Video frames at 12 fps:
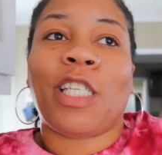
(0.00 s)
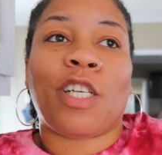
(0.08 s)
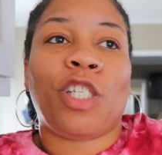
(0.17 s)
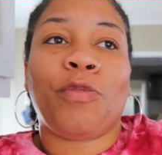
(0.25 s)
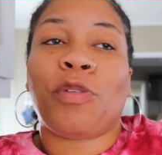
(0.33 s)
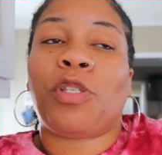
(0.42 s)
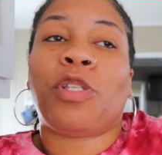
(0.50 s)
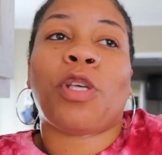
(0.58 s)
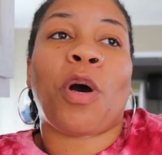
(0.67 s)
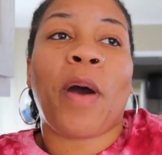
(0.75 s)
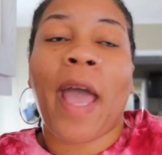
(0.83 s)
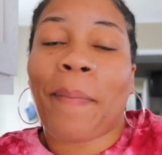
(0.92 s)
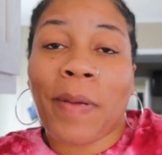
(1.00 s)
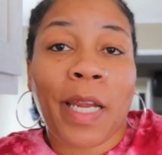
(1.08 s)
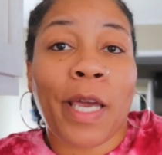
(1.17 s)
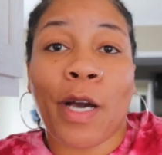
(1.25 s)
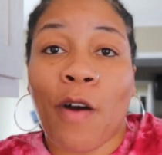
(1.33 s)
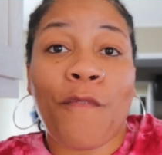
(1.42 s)
y'all, she was so happy to
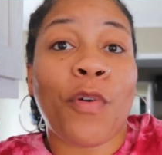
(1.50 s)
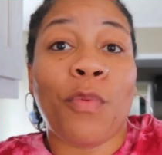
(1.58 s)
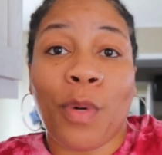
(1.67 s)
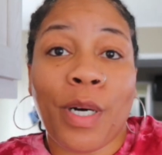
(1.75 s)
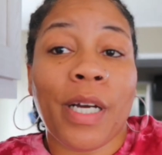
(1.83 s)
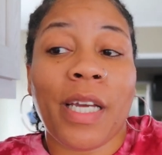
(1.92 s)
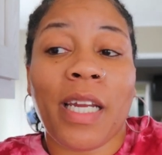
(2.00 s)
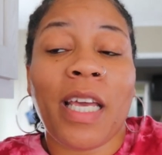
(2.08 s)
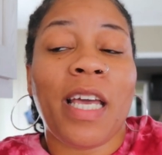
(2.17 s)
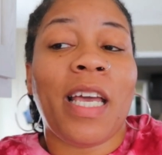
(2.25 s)
help, for one.